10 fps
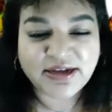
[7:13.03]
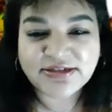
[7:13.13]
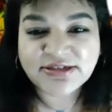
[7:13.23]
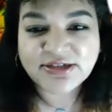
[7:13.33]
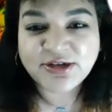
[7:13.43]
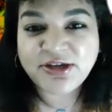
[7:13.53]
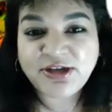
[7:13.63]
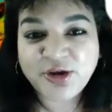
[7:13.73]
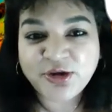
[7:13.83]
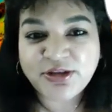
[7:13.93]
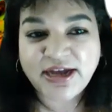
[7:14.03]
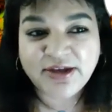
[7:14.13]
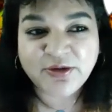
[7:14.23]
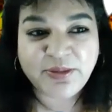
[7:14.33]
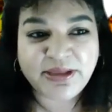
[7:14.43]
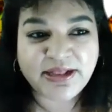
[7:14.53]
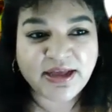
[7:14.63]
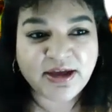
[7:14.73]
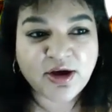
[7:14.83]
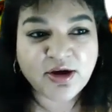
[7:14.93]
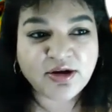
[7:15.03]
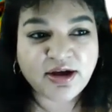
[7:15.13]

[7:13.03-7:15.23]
So yo-yo diet would be like, oh,